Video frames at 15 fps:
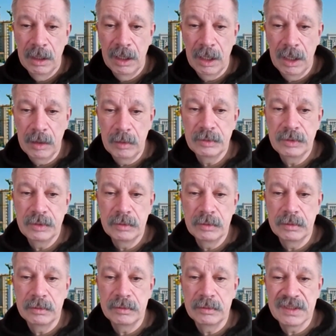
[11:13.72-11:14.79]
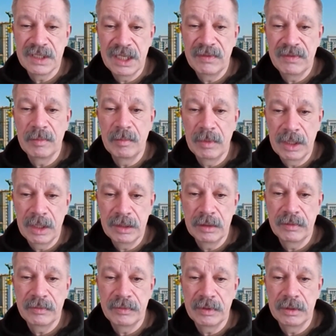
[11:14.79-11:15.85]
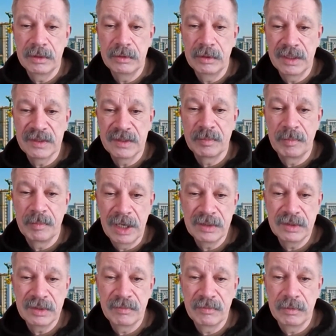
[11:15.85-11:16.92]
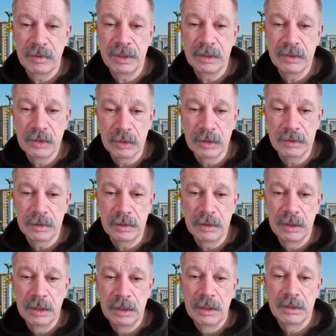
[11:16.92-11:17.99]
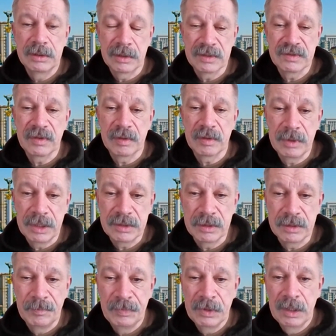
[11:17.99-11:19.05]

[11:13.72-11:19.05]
how to save the money of U.S. budget for internal transformation.